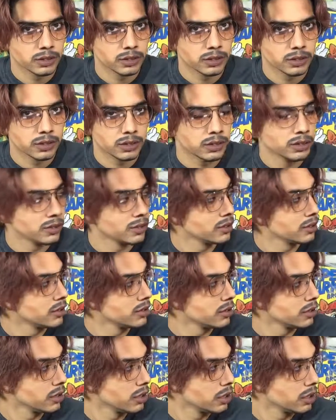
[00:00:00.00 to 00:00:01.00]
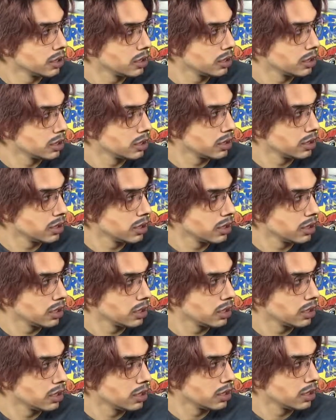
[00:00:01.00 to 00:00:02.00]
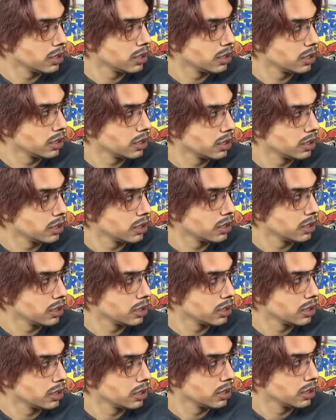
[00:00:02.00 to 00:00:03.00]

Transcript: The person shown says nothing.